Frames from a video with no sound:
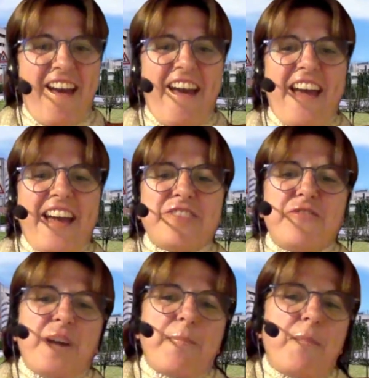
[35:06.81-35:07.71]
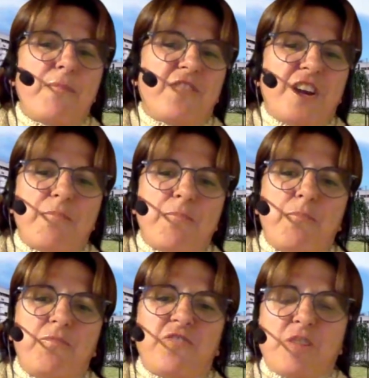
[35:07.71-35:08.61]
And from
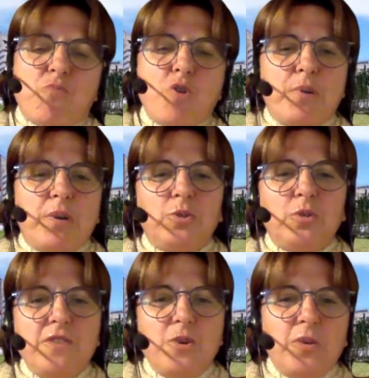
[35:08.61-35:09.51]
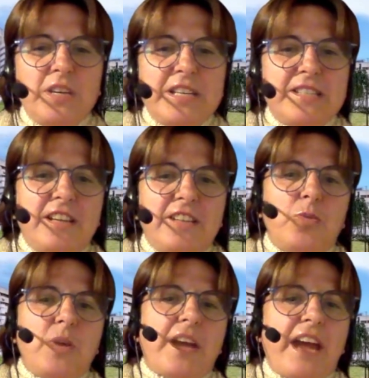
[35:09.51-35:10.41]
my point of view is that
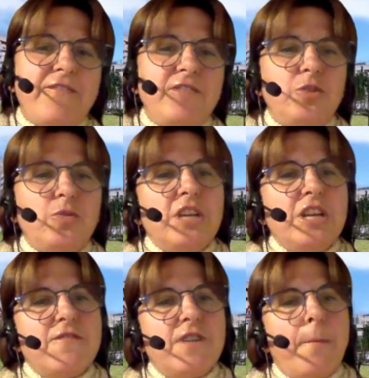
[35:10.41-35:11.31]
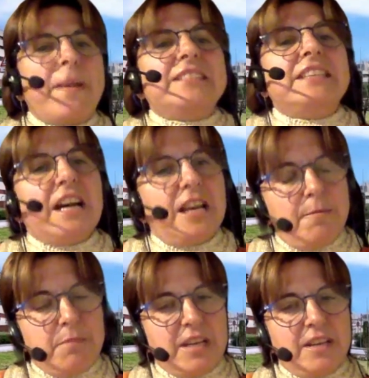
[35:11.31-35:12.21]
we have to give practical
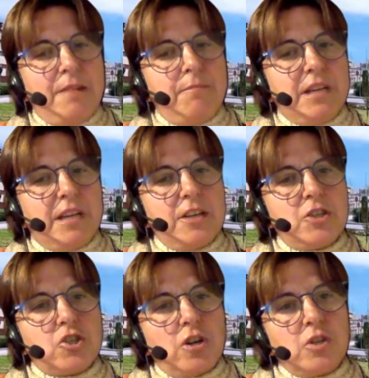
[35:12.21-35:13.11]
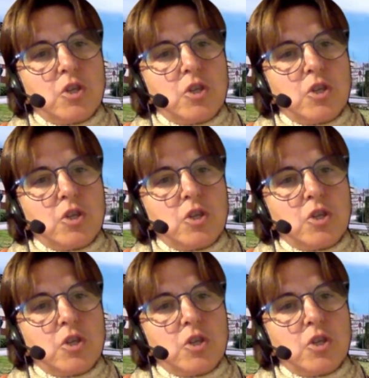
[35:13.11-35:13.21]
application.